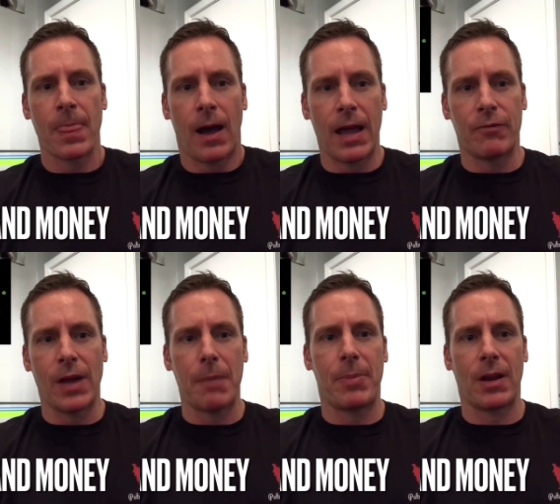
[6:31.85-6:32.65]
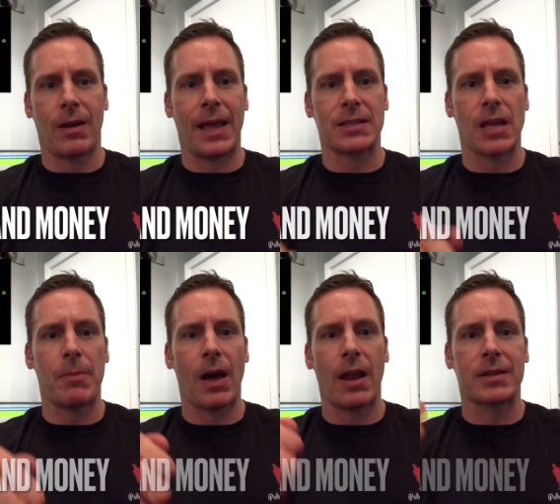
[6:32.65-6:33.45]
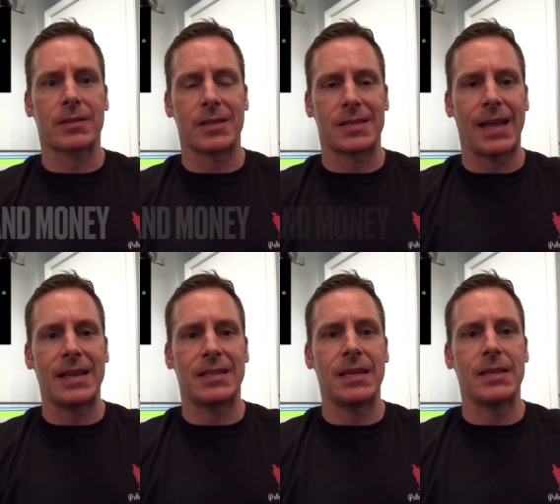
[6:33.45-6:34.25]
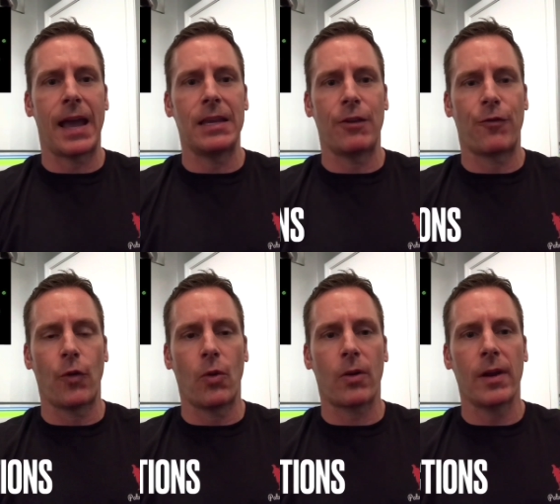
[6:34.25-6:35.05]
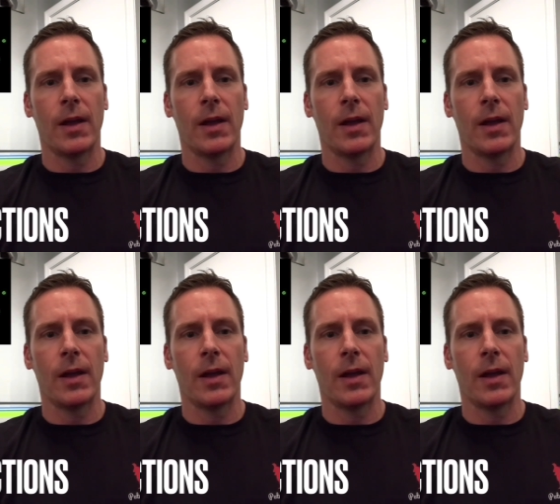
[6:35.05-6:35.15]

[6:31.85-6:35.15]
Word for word: I have not been on antibiotics since 1994.